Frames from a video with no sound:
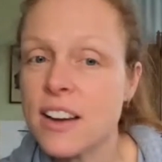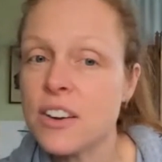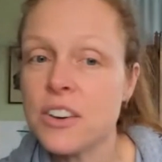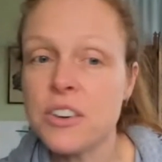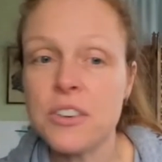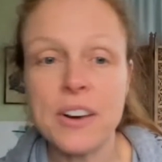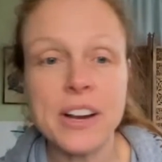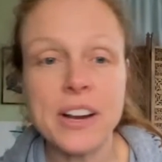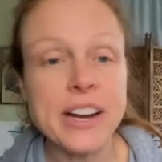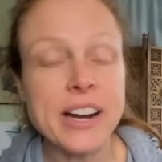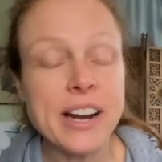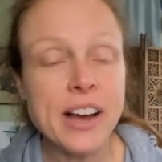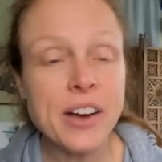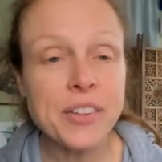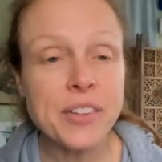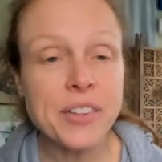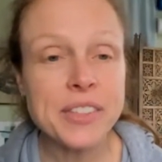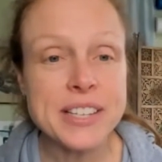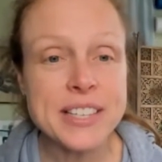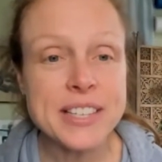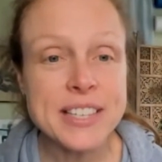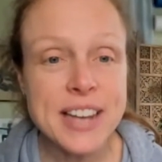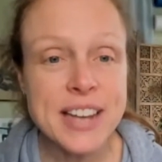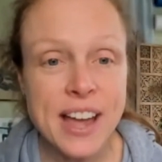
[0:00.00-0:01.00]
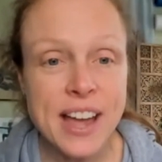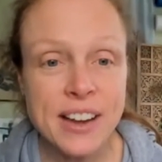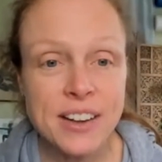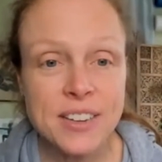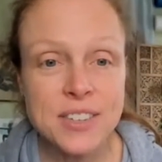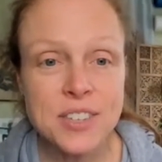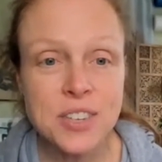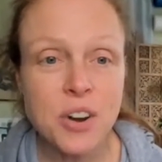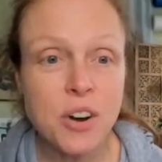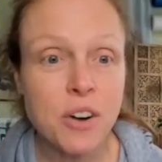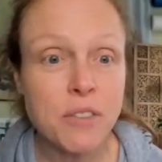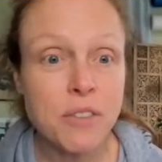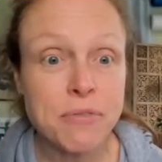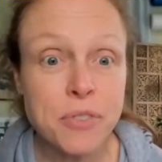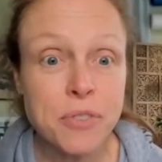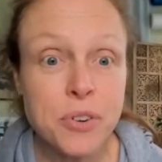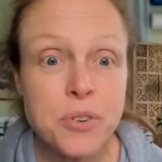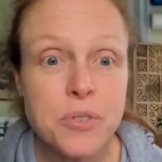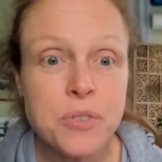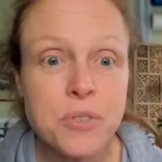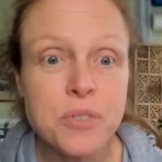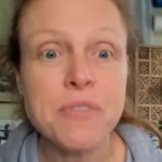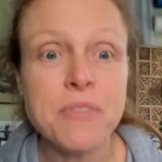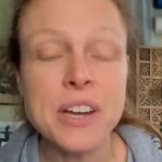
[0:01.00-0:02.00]
great healthy snacks are
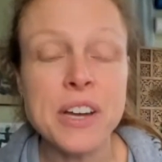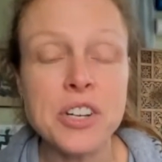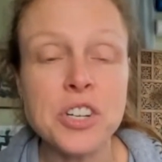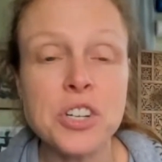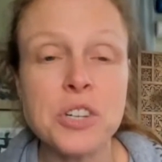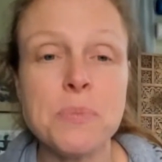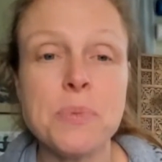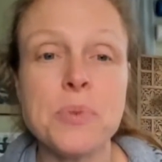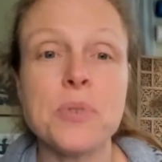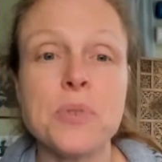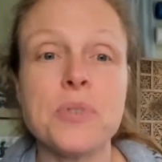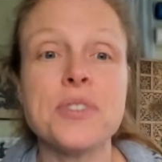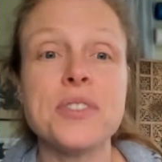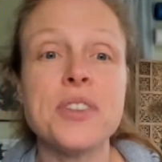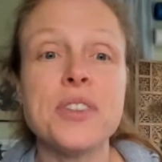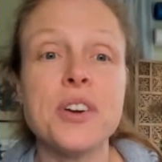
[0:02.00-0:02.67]
fruit, vegetables.